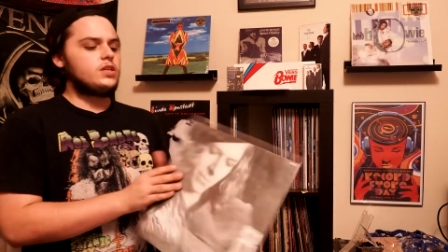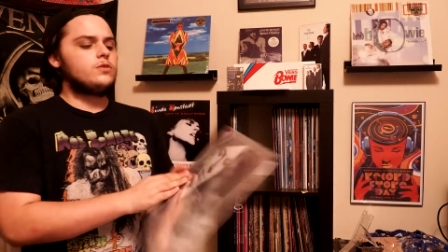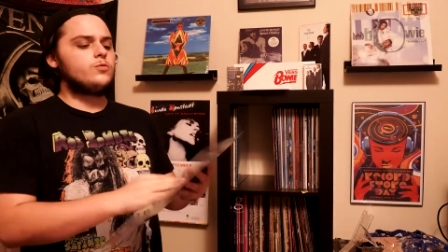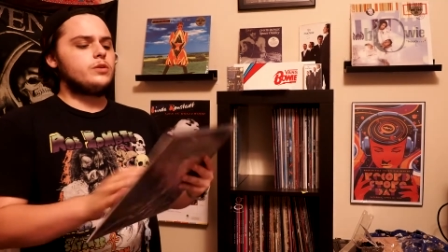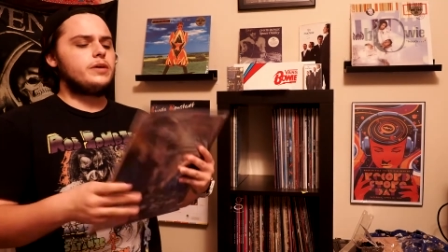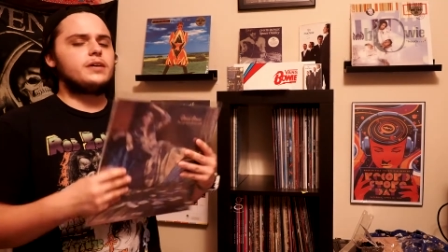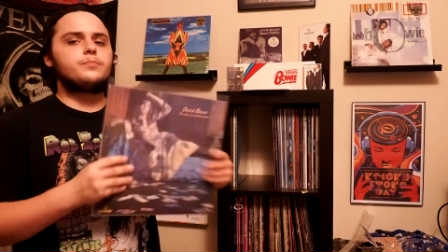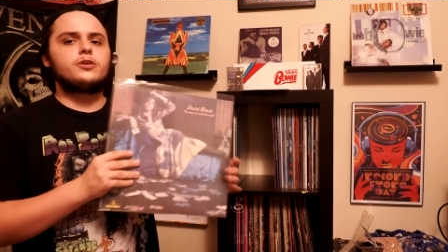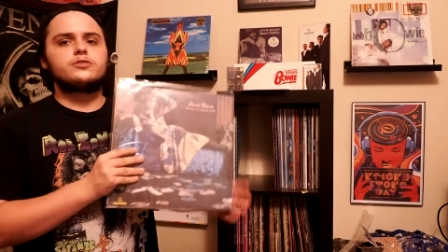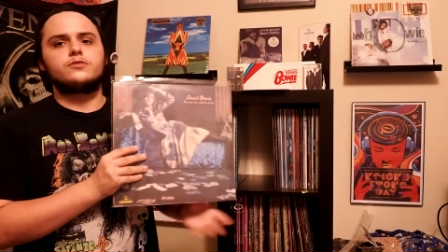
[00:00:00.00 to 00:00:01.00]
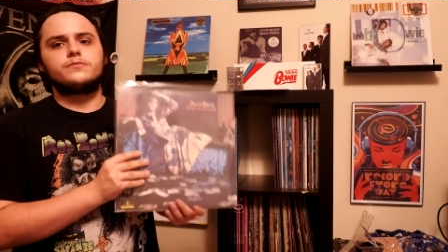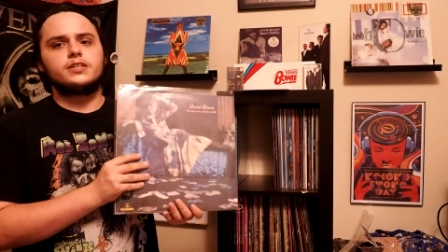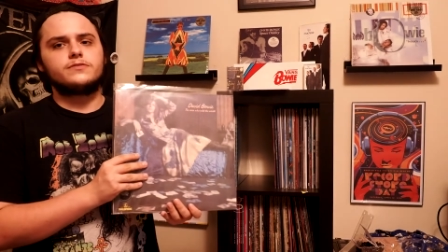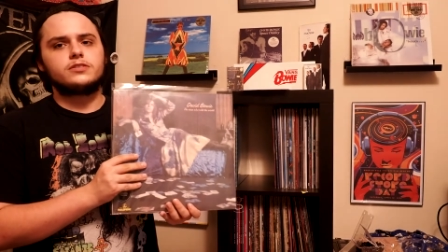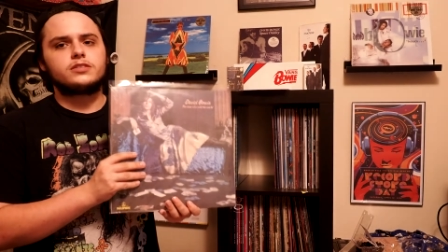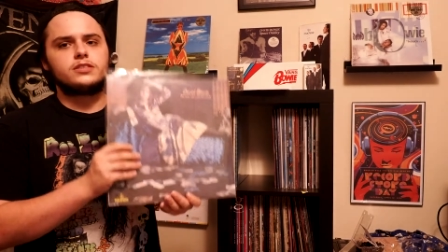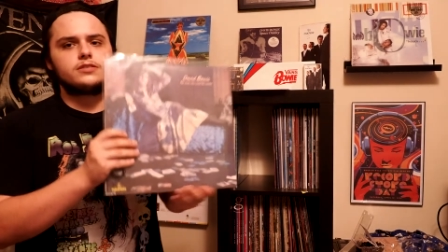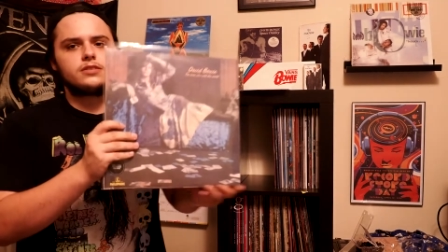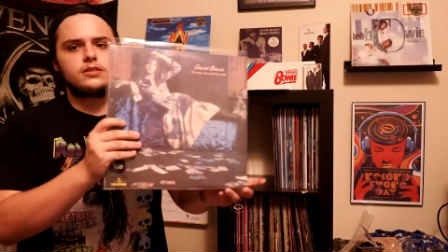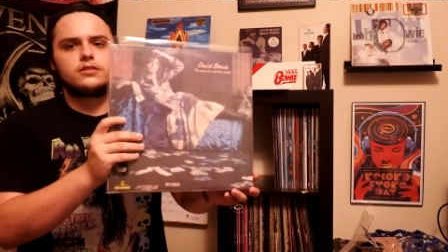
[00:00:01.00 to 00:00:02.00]
One of my personal favorites
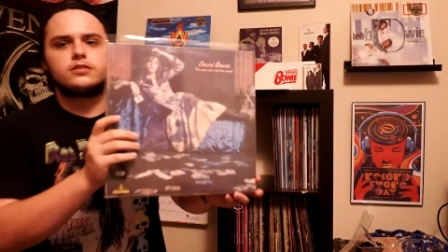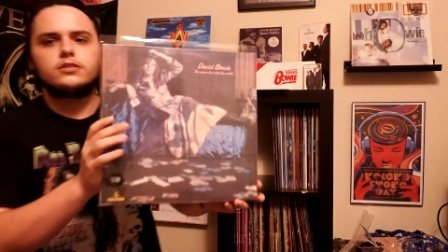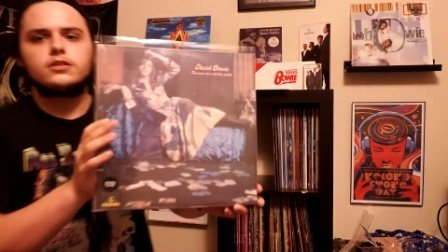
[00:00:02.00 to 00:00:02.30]
is The